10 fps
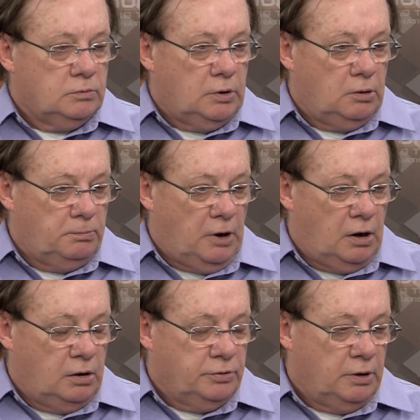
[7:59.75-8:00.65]
They'll
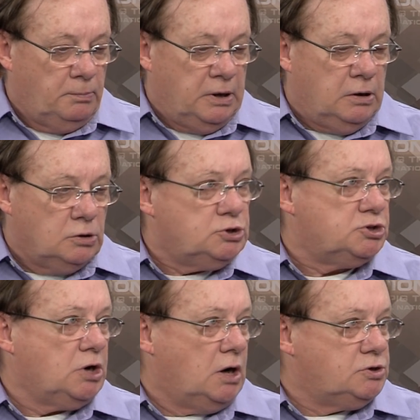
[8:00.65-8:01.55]
uh, they'll be here.
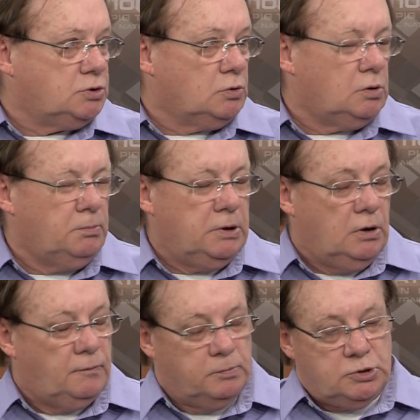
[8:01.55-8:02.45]
Jashaud Stewart will be
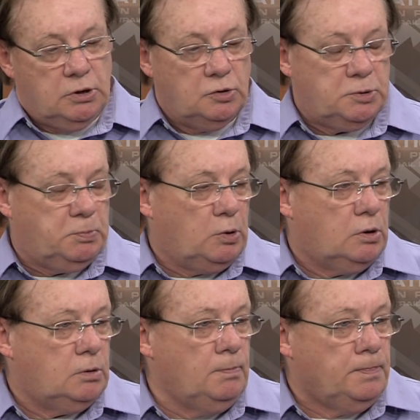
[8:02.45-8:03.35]
here from Jonesboro.